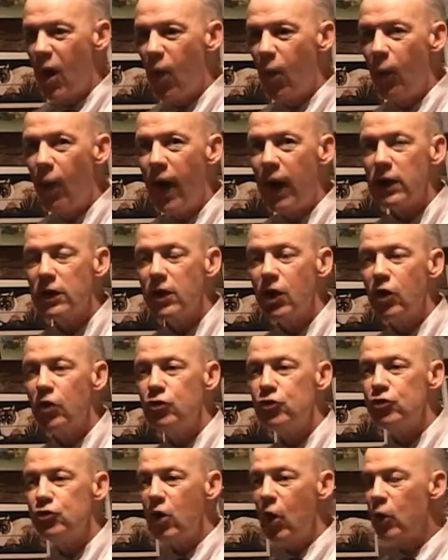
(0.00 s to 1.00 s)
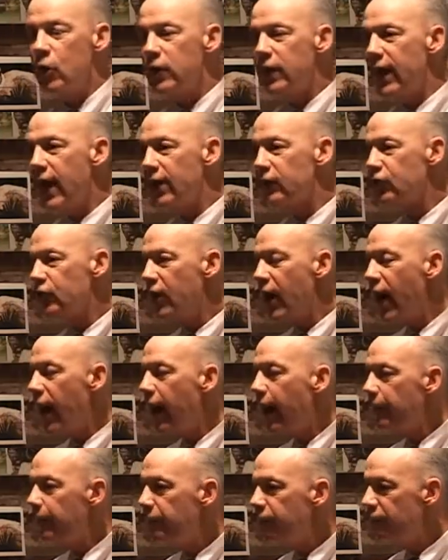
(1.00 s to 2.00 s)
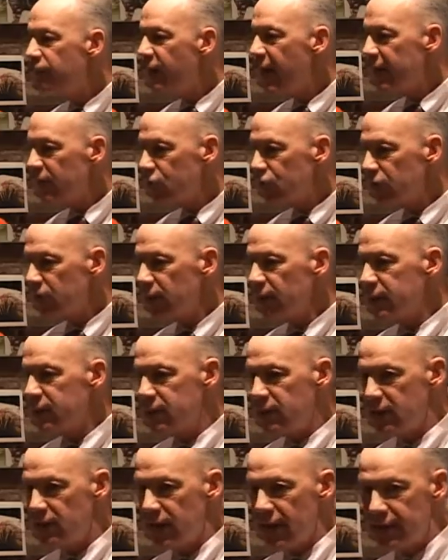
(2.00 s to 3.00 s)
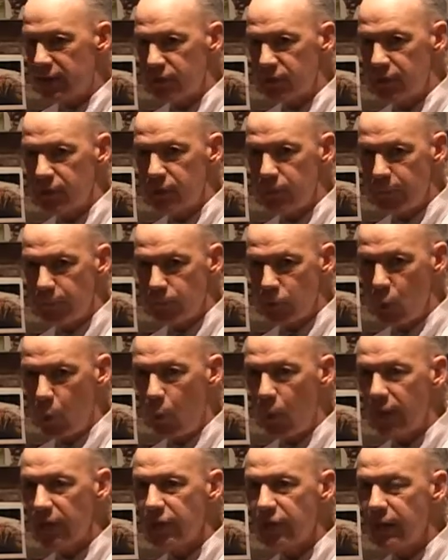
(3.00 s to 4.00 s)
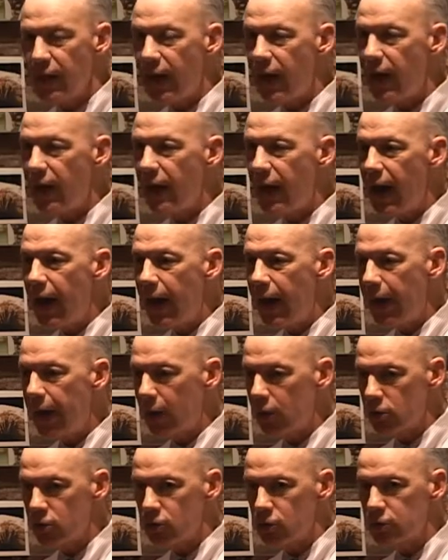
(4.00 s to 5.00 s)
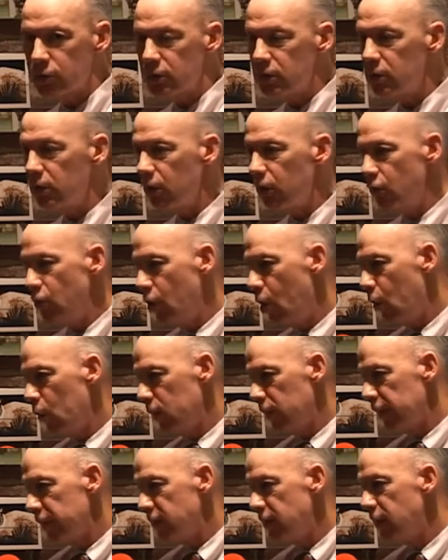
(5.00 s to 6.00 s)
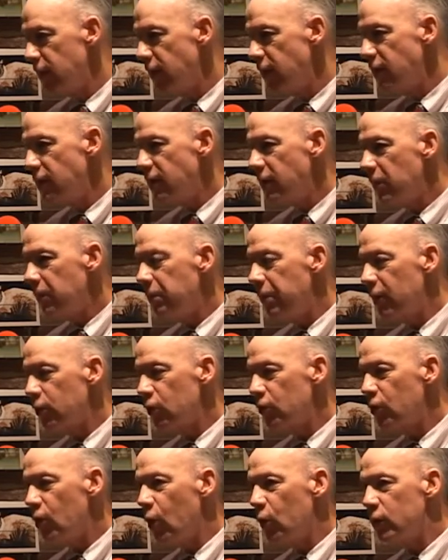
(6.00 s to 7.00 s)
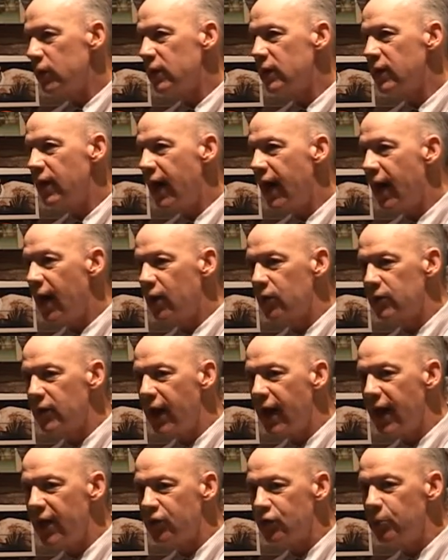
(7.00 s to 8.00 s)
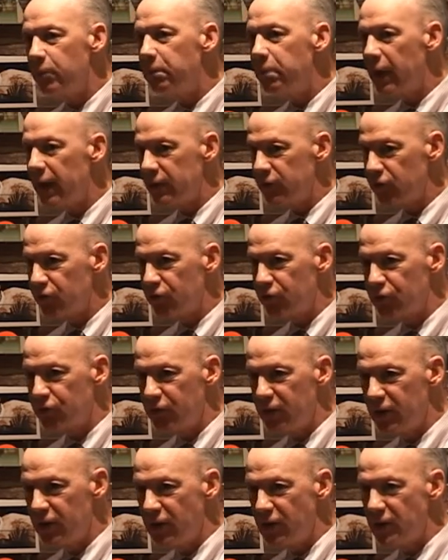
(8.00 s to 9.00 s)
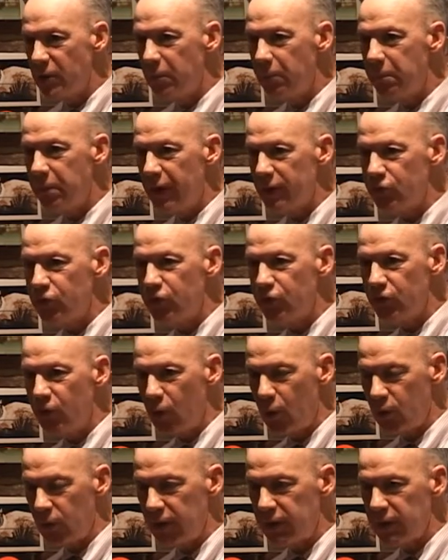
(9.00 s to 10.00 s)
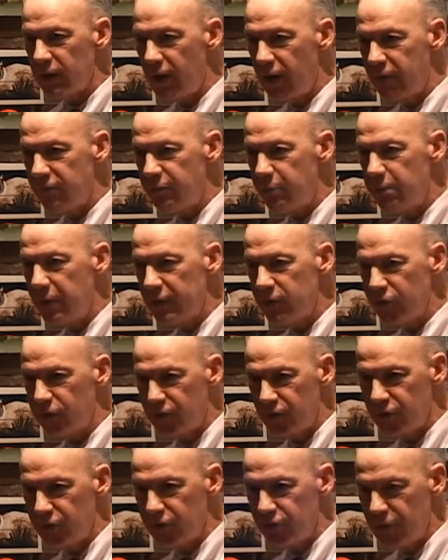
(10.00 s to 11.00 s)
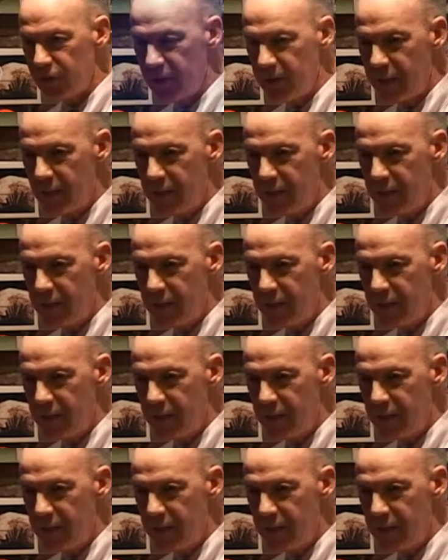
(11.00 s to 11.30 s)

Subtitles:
Well, Joe Guest eventually connected with Harold Nolan, better known in town as Bunce, Bunce Nolan of Bunce's